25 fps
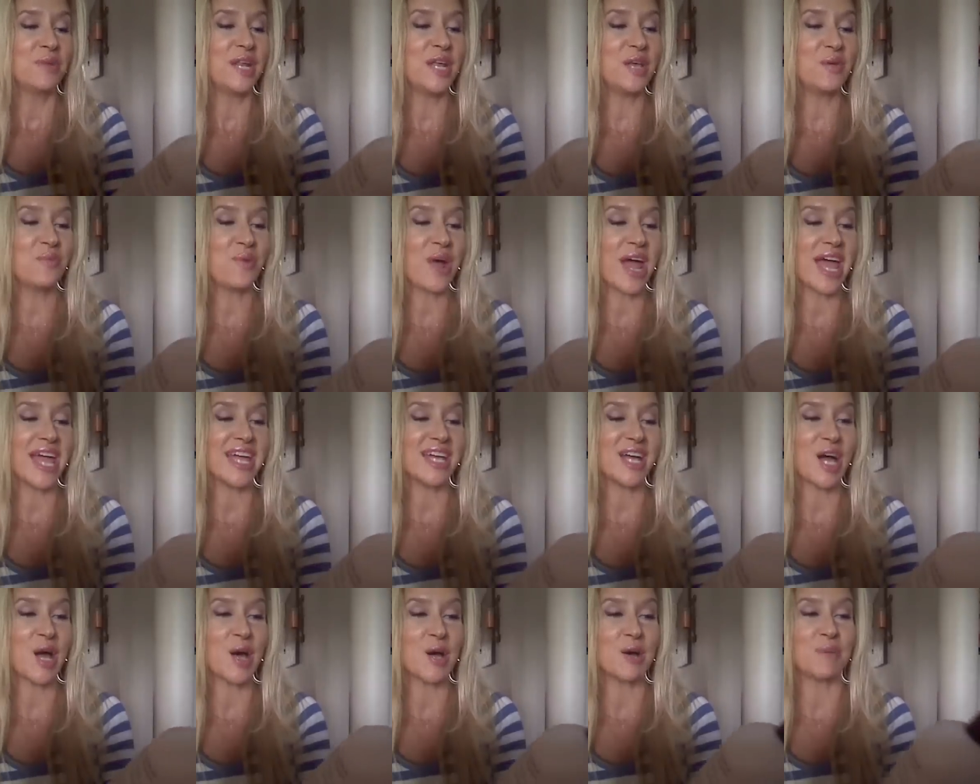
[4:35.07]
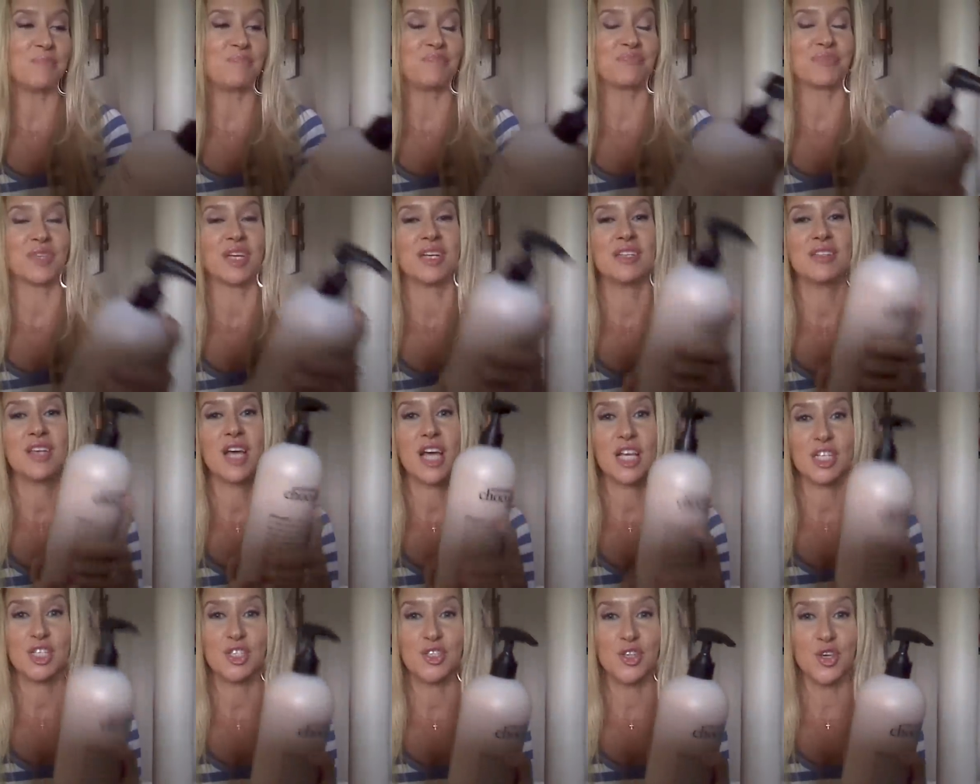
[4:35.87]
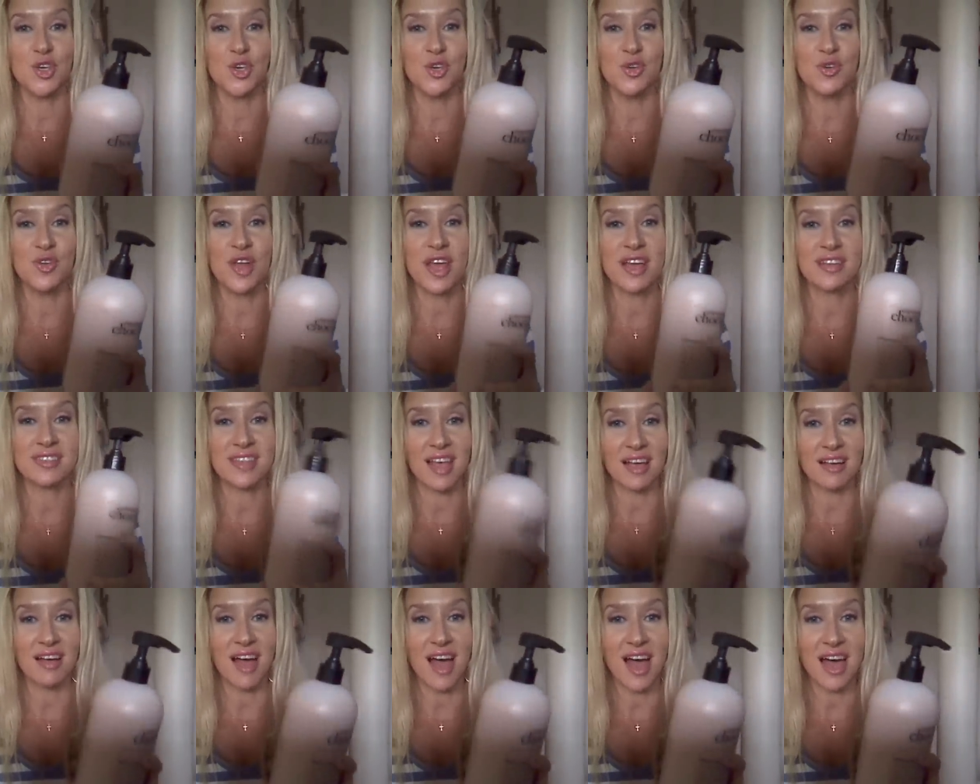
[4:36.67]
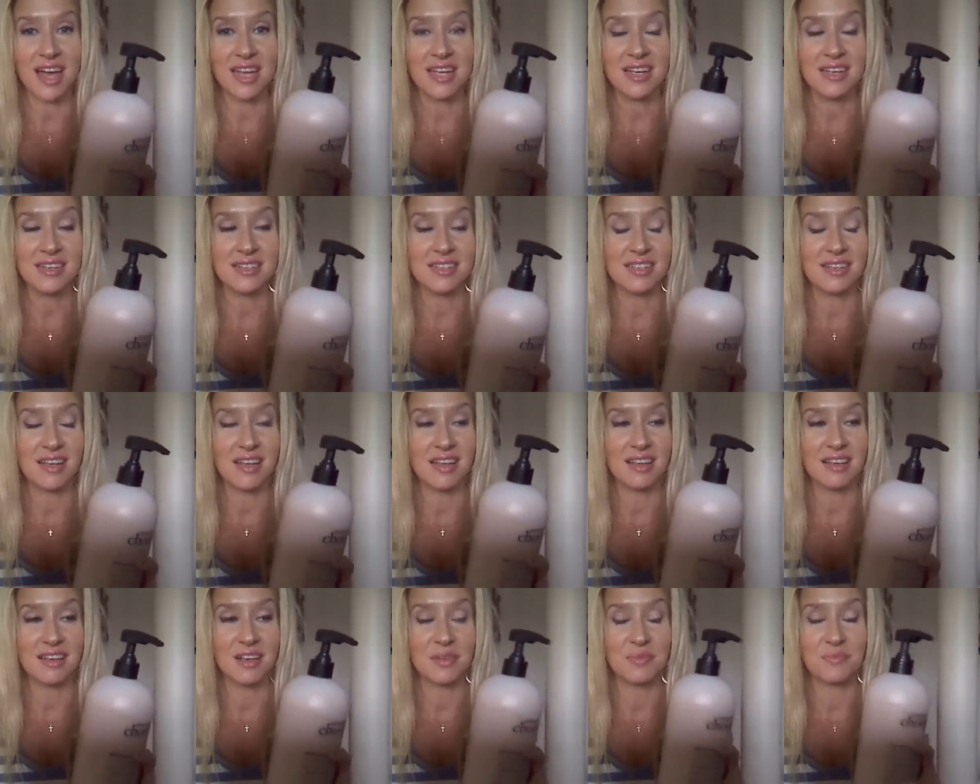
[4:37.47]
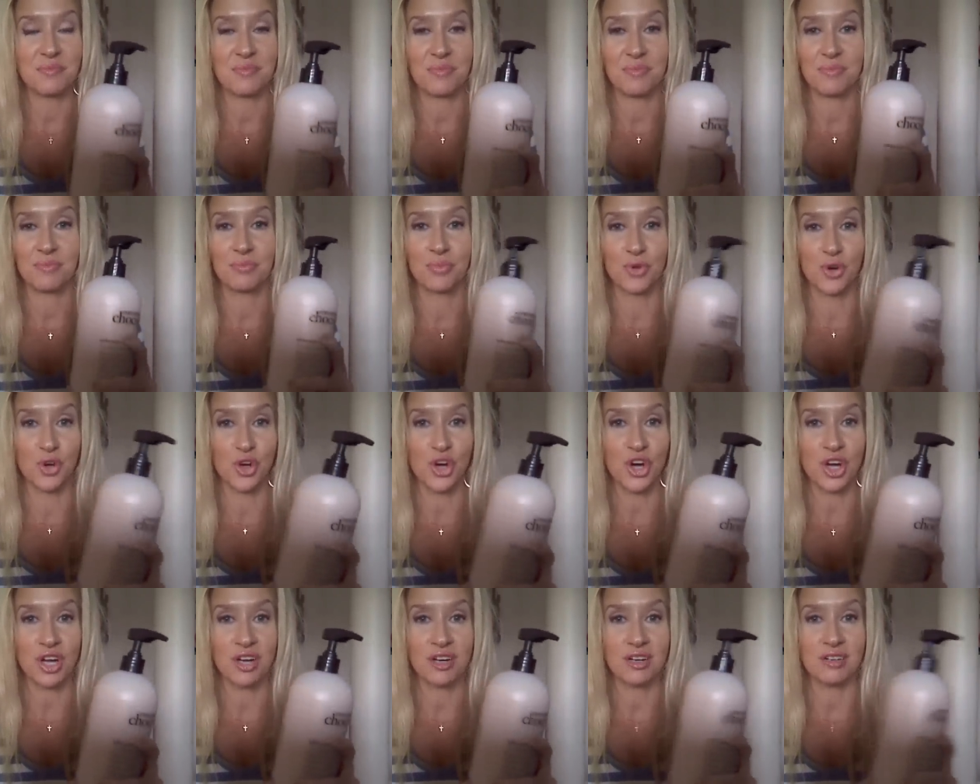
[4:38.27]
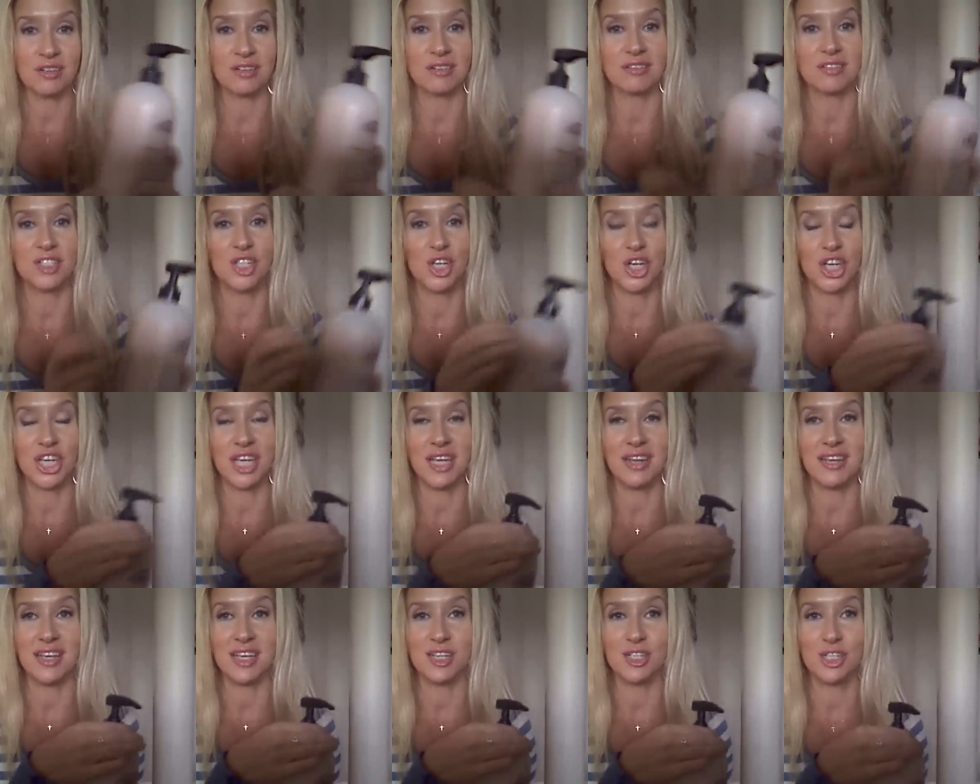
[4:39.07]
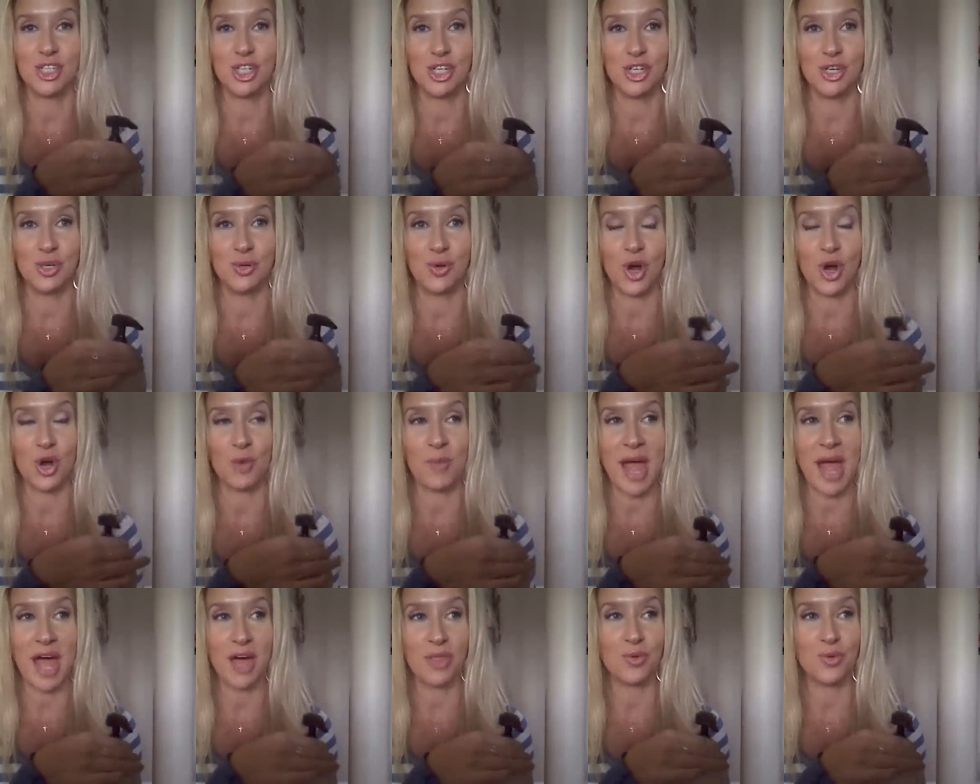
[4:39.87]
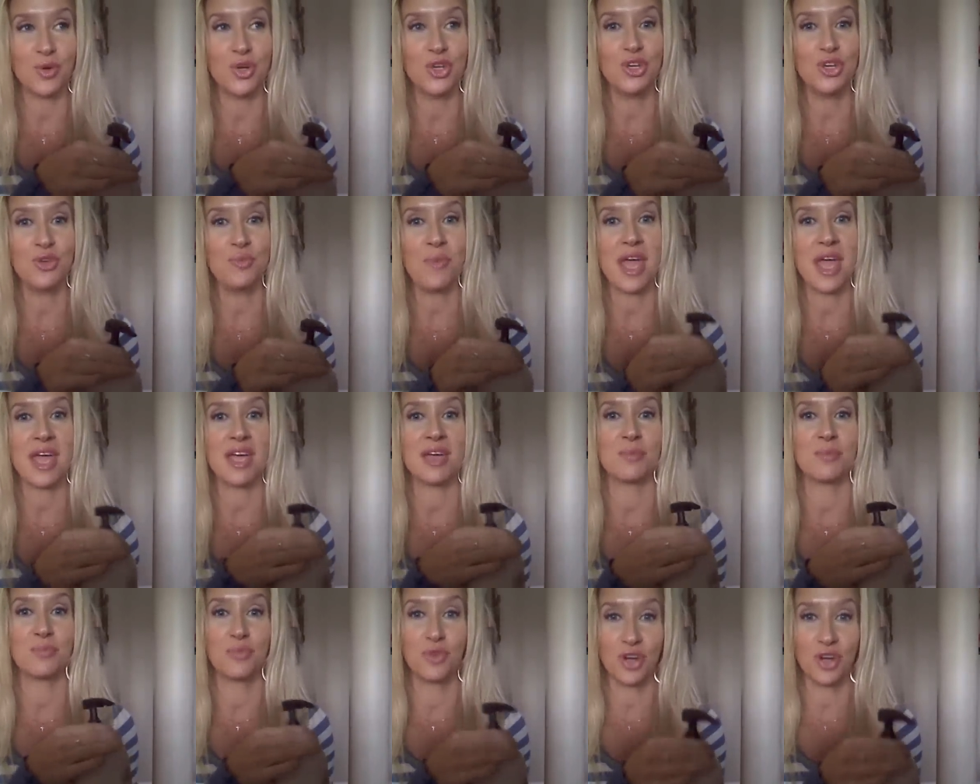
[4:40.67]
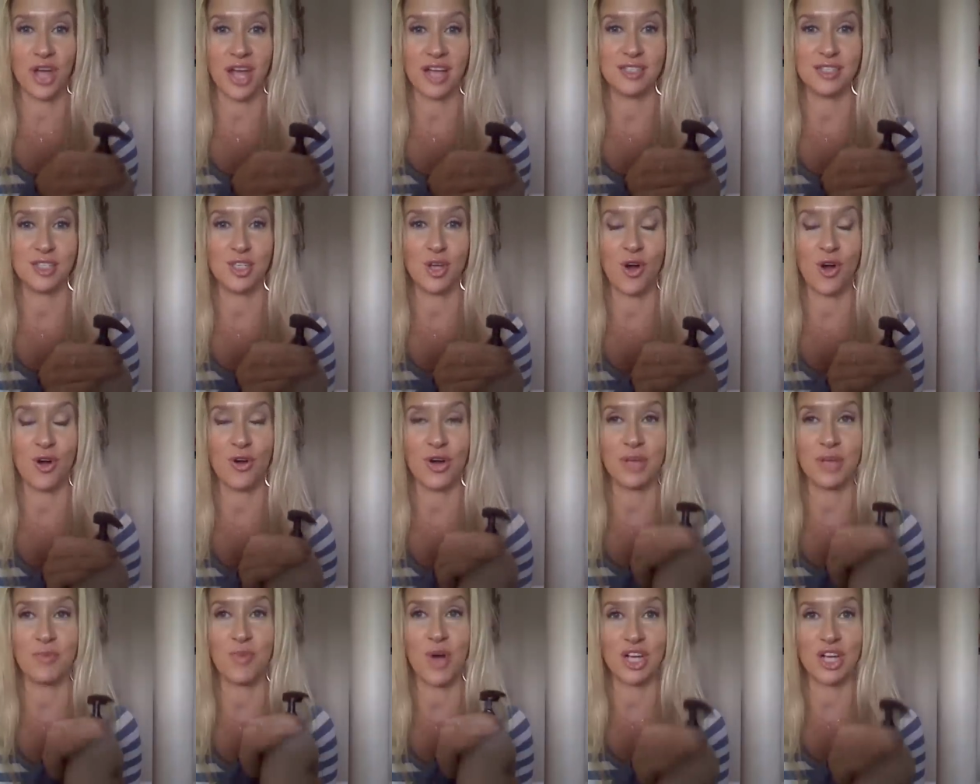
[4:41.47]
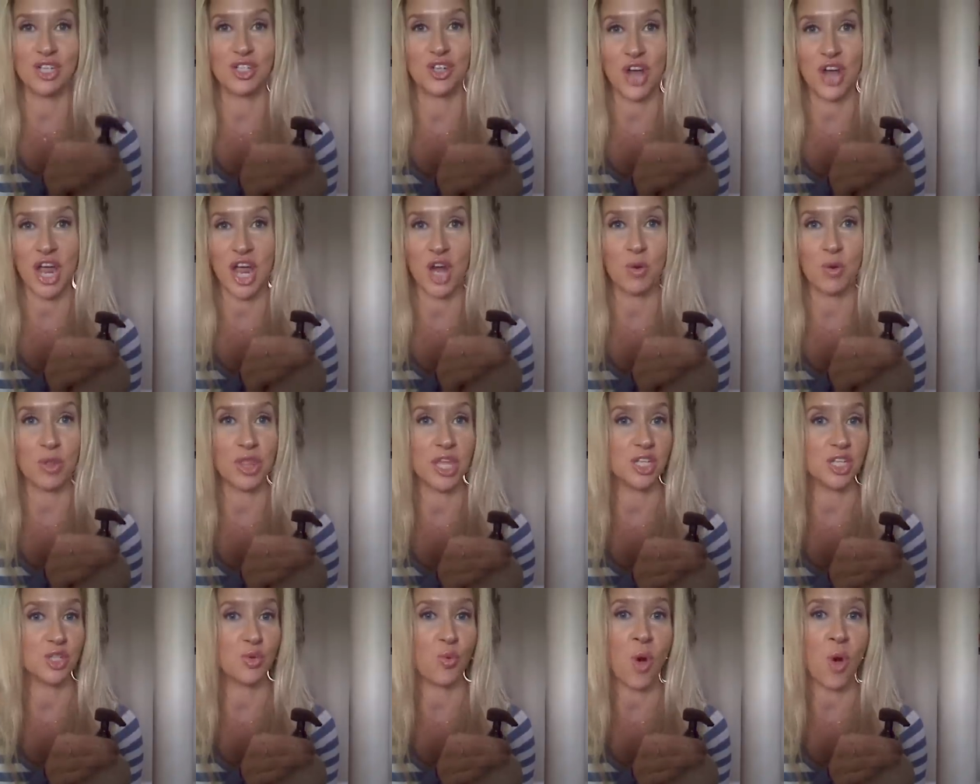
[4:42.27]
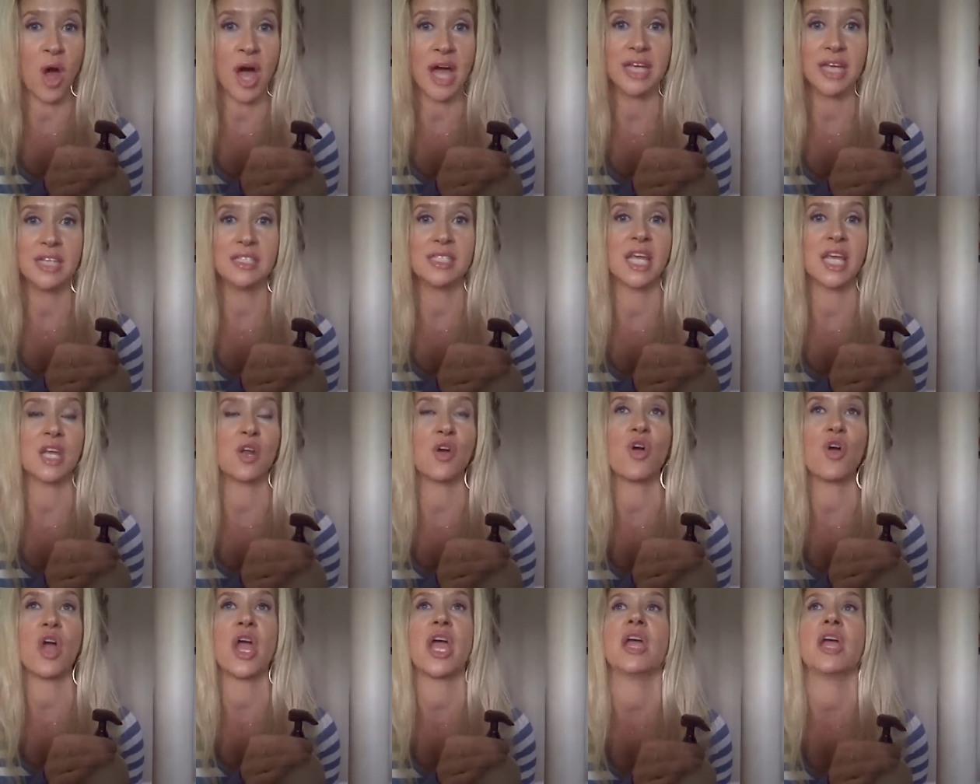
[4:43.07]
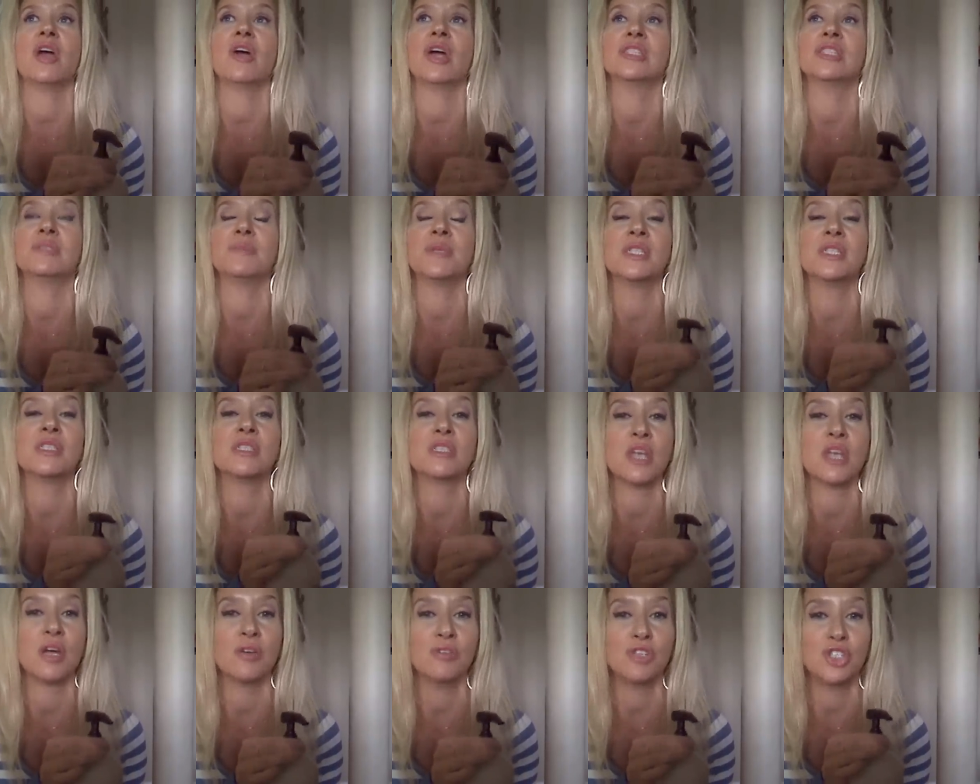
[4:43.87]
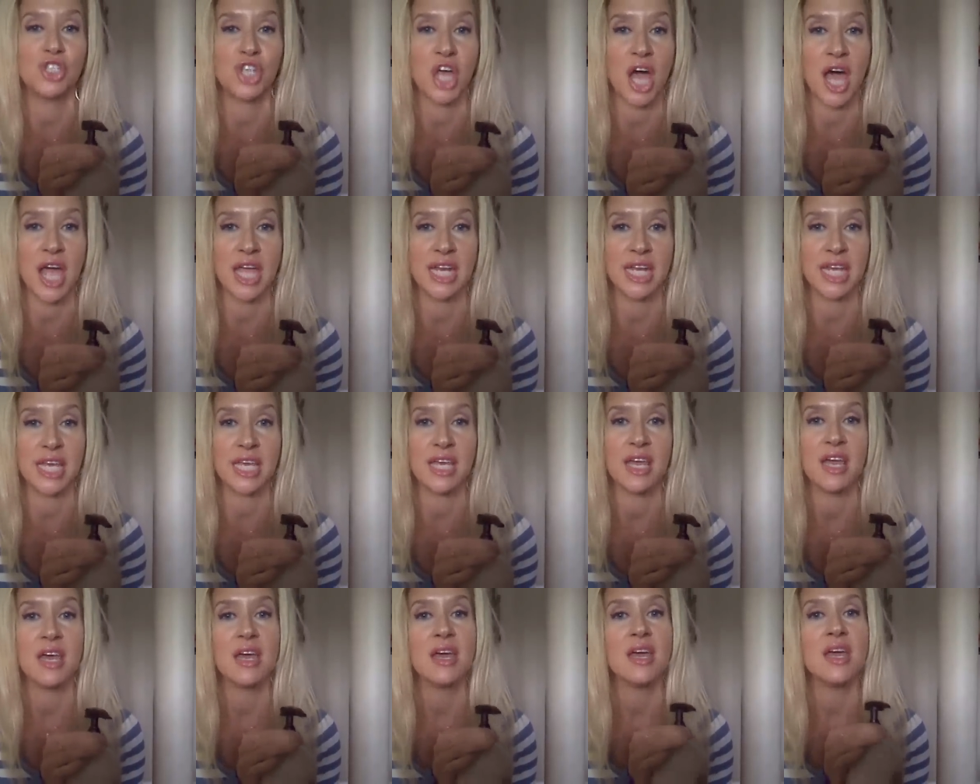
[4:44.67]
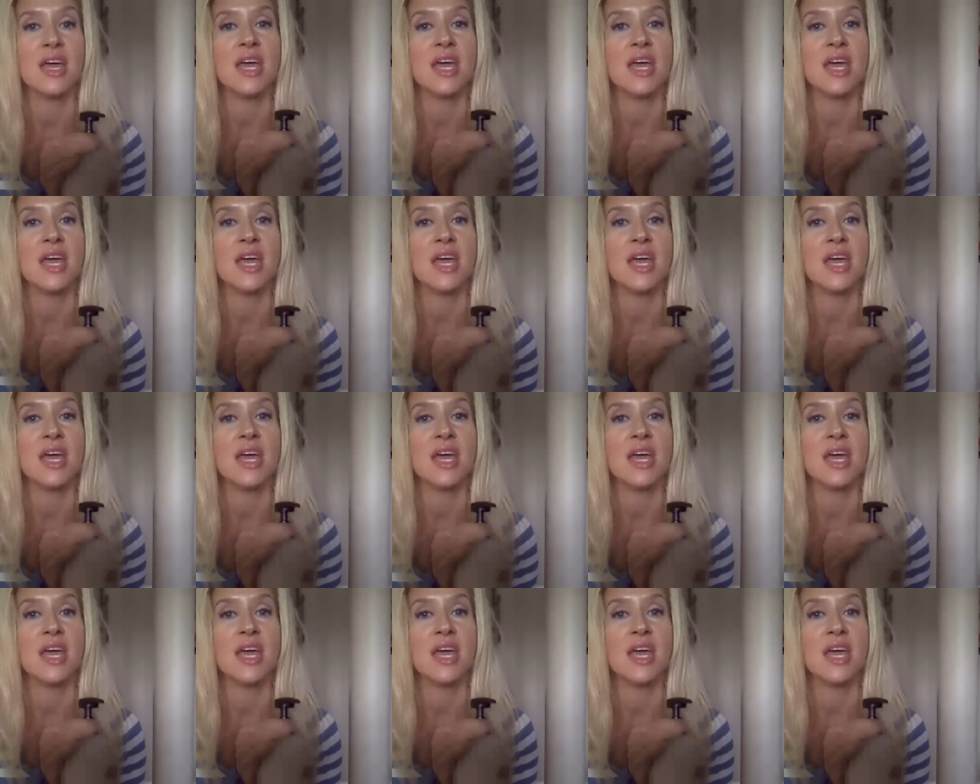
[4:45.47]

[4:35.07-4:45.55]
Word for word: But anyway, um, as soon as I got it, Brooke took it into her bathroom and Brooke has already washed her hair with it twice and her hair has been so shiny.